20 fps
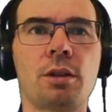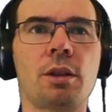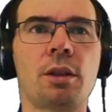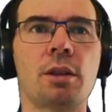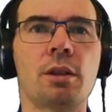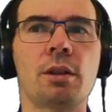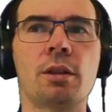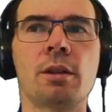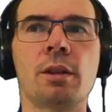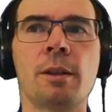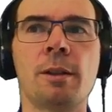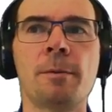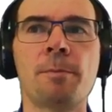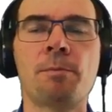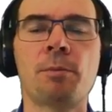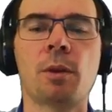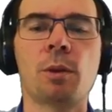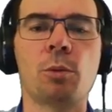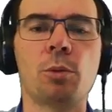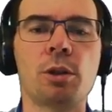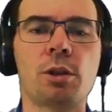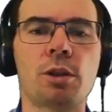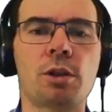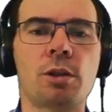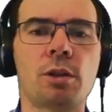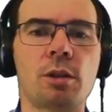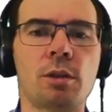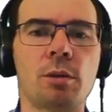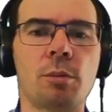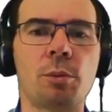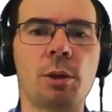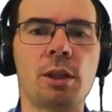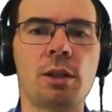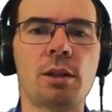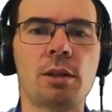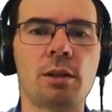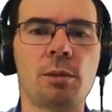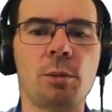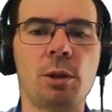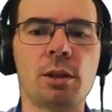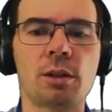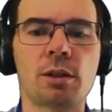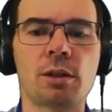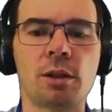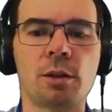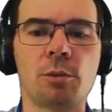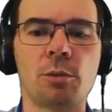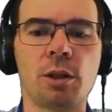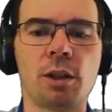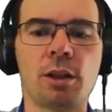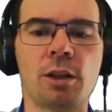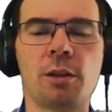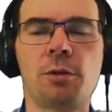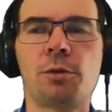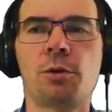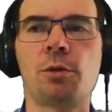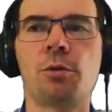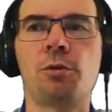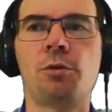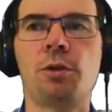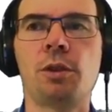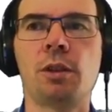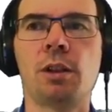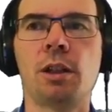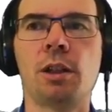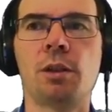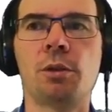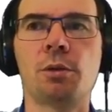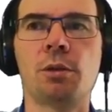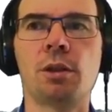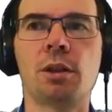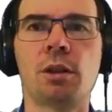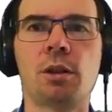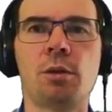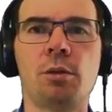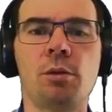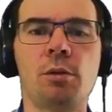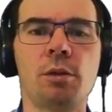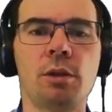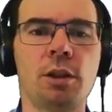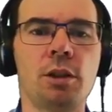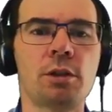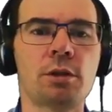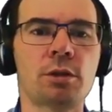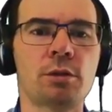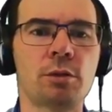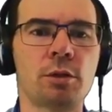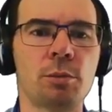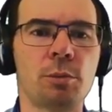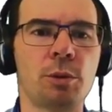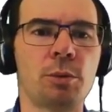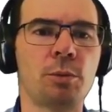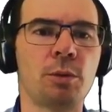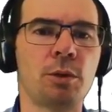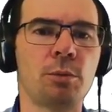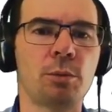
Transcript: here, which basically means that we have to fill out the whole interval between